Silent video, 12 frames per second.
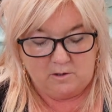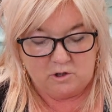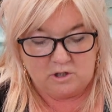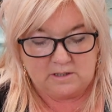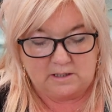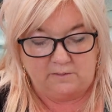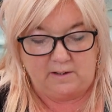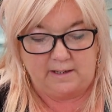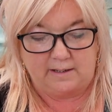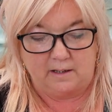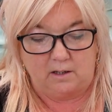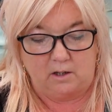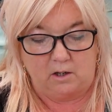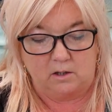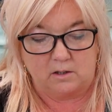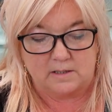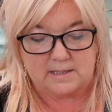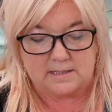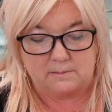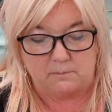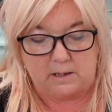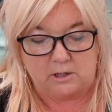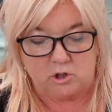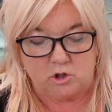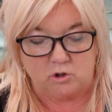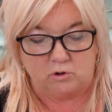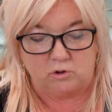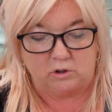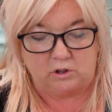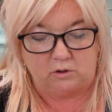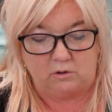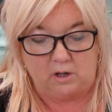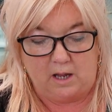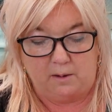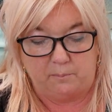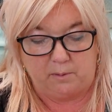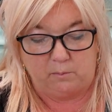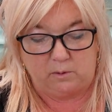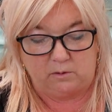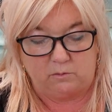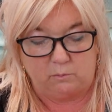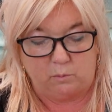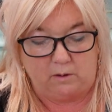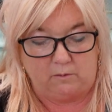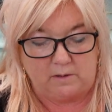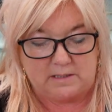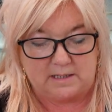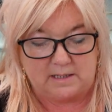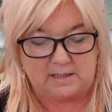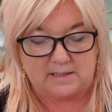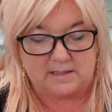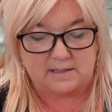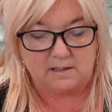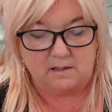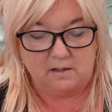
Just give it a little look. Make sure you're happy with where it is.